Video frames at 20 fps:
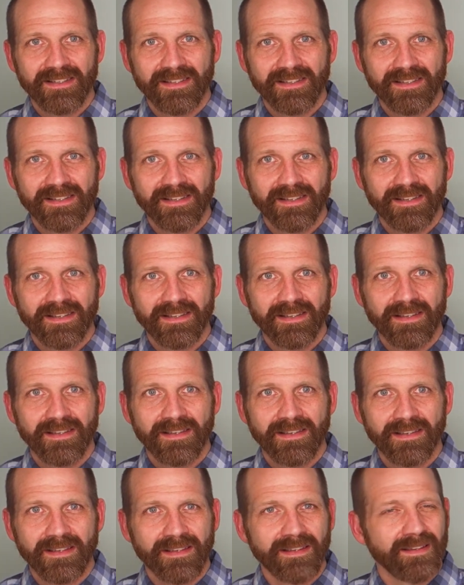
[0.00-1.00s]
Hey, can we
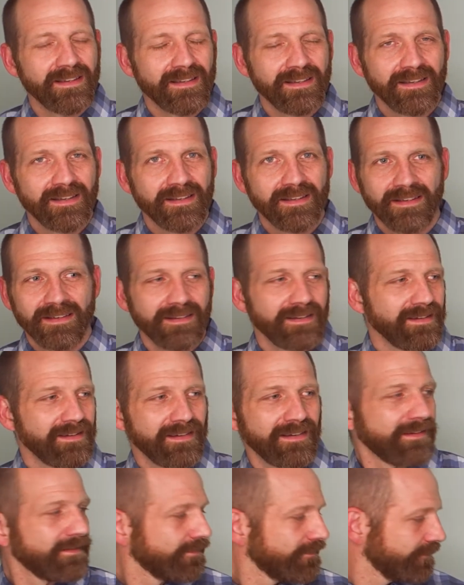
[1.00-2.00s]
just pause
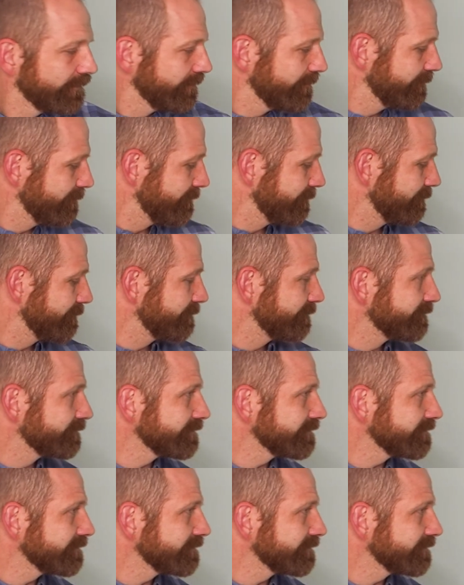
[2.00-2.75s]
for a minute?